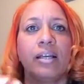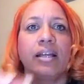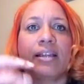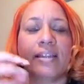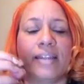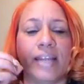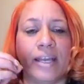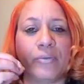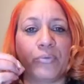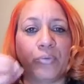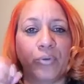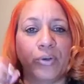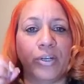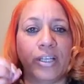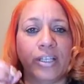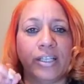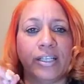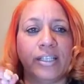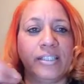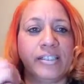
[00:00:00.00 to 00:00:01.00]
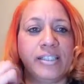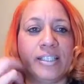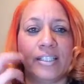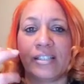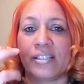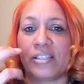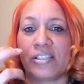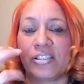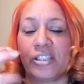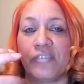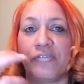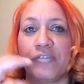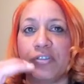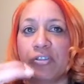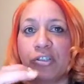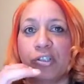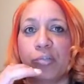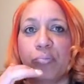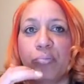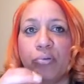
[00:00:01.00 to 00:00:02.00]
they really didn't suffer the
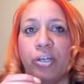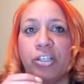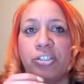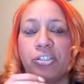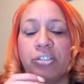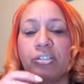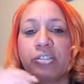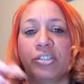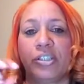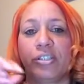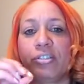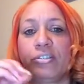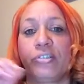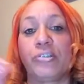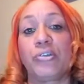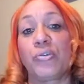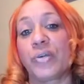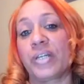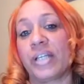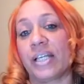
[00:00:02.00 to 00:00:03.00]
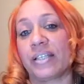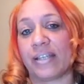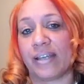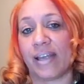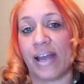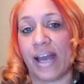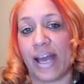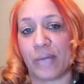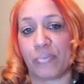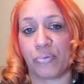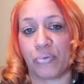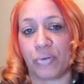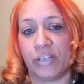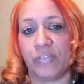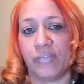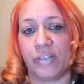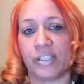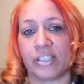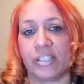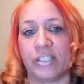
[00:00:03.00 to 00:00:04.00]
depression to the degree that they had
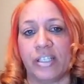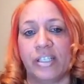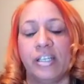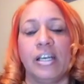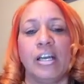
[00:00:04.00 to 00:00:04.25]
previously,